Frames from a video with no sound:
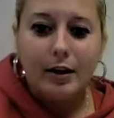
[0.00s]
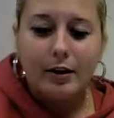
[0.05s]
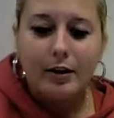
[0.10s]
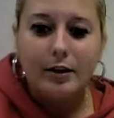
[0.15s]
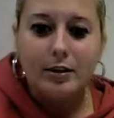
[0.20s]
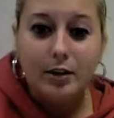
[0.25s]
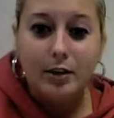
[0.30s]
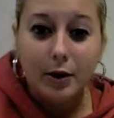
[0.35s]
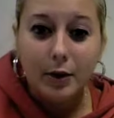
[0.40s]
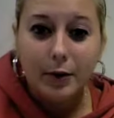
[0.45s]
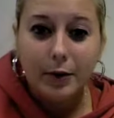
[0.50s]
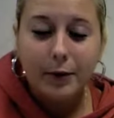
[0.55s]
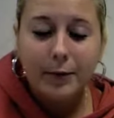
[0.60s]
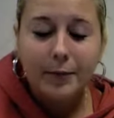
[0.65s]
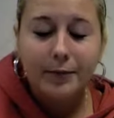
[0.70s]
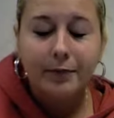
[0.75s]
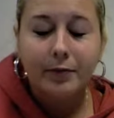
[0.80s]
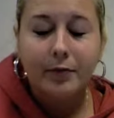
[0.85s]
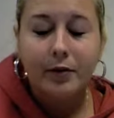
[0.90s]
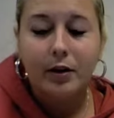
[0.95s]

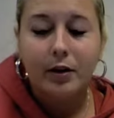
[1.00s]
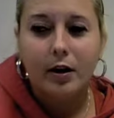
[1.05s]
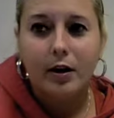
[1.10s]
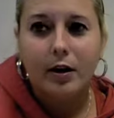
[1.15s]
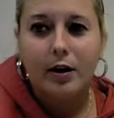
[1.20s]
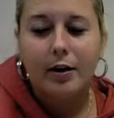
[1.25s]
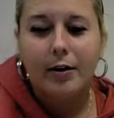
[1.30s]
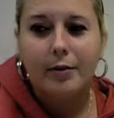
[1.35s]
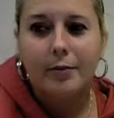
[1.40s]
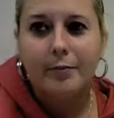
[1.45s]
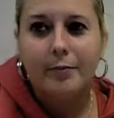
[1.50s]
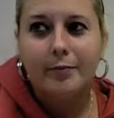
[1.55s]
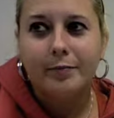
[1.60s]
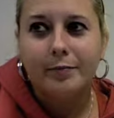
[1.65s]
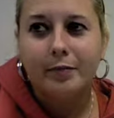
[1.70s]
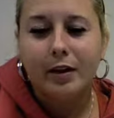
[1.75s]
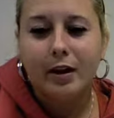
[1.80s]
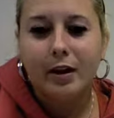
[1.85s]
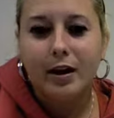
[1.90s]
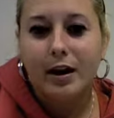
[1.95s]
So,
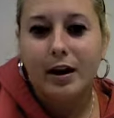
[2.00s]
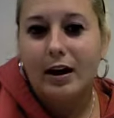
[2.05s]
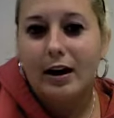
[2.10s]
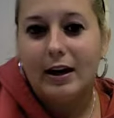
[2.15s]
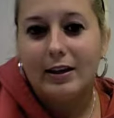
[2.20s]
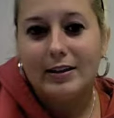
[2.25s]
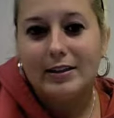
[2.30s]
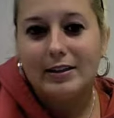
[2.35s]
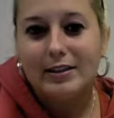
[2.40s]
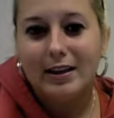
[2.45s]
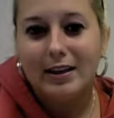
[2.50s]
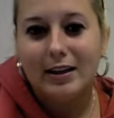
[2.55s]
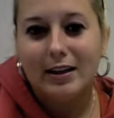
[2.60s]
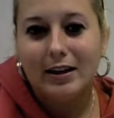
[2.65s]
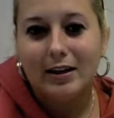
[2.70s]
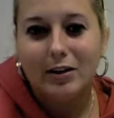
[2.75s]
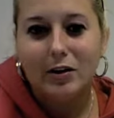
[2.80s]
I just said,